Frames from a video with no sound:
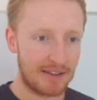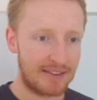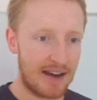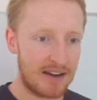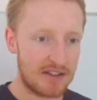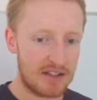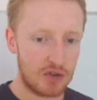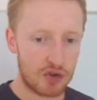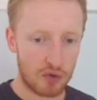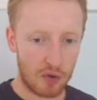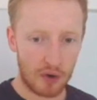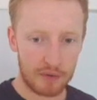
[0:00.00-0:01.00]
adenosine
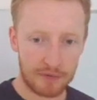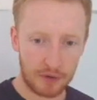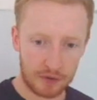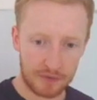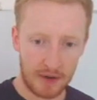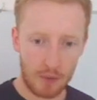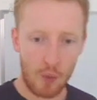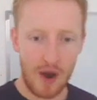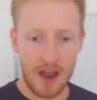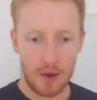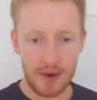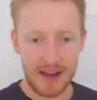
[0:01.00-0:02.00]
triphosphate,
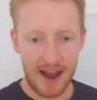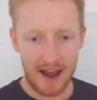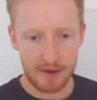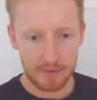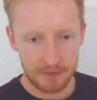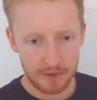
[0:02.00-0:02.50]
where we have